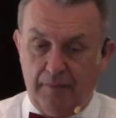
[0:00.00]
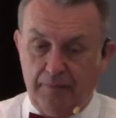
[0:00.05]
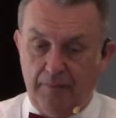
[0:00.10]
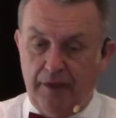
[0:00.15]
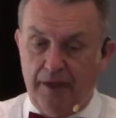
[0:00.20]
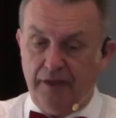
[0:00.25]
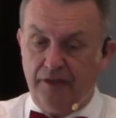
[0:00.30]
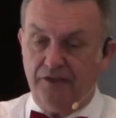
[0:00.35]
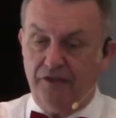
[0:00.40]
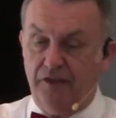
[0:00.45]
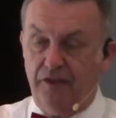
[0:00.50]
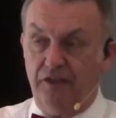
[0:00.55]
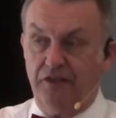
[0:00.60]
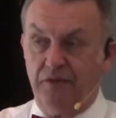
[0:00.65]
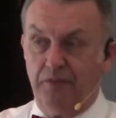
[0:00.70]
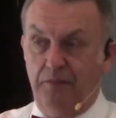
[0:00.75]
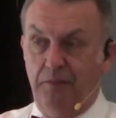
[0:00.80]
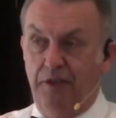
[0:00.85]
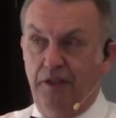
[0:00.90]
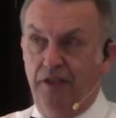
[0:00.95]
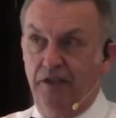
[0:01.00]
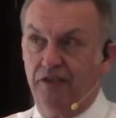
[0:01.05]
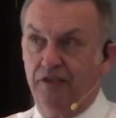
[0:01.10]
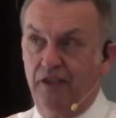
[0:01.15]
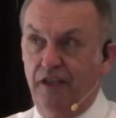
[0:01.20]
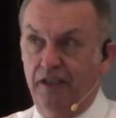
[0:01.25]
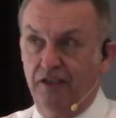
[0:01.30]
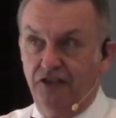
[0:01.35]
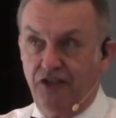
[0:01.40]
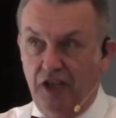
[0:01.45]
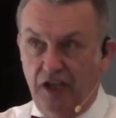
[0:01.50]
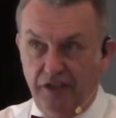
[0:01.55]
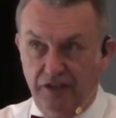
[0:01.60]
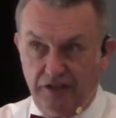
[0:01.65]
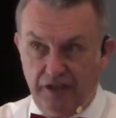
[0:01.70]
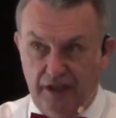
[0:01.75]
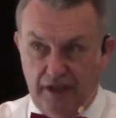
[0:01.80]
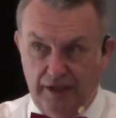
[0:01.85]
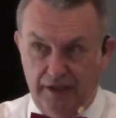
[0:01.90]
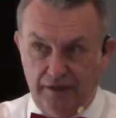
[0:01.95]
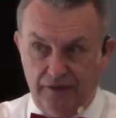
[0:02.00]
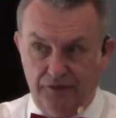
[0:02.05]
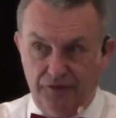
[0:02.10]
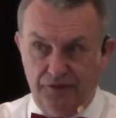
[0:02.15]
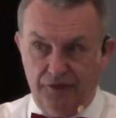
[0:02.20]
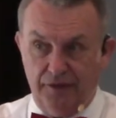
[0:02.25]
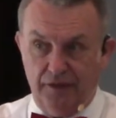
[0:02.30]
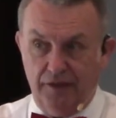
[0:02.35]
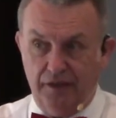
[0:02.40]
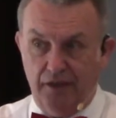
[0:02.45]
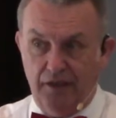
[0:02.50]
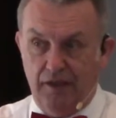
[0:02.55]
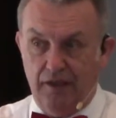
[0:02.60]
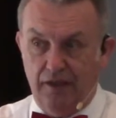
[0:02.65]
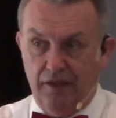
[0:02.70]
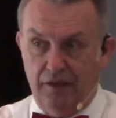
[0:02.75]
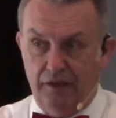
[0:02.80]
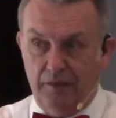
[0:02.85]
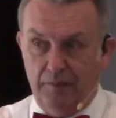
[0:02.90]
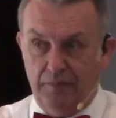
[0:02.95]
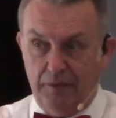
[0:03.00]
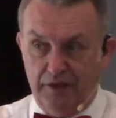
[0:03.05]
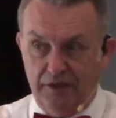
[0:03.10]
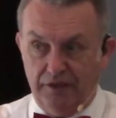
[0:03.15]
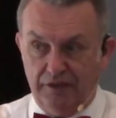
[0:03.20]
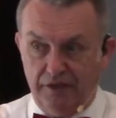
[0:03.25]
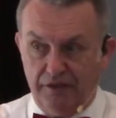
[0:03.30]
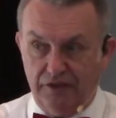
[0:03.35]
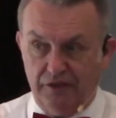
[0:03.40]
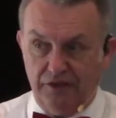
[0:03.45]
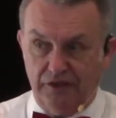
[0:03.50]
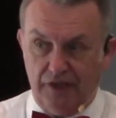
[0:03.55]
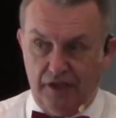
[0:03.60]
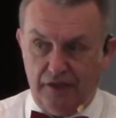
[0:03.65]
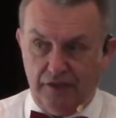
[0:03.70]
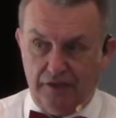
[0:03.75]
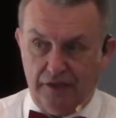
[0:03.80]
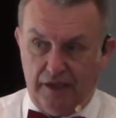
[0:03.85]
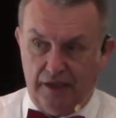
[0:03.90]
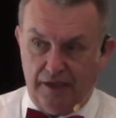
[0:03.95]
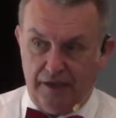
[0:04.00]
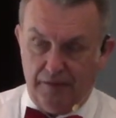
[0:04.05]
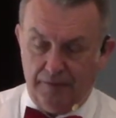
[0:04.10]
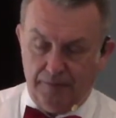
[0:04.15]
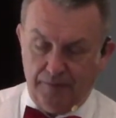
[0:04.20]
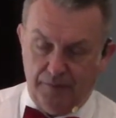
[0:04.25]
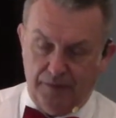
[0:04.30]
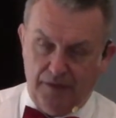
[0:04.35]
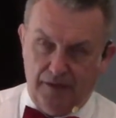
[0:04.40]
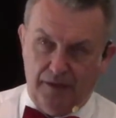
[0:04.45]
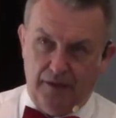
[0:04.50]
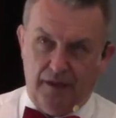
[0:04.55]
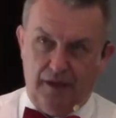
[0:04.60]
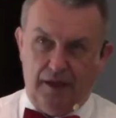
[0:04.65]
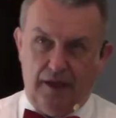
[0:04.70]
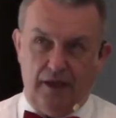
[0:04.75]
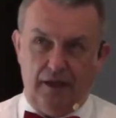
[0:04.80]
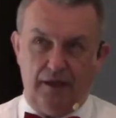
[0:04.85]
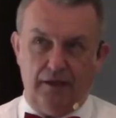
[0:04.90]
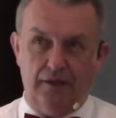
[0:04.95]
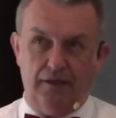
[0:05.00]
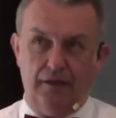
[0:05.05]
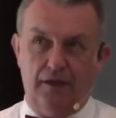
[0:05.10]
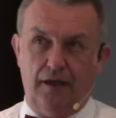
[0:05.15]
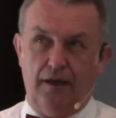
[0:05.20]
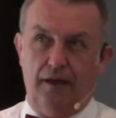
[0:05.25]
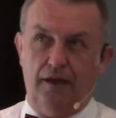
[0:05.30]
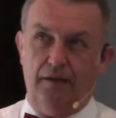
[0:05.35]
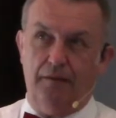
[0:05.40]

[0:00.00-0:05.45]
that makes this beast a Gentile. The beast is a Gentile. And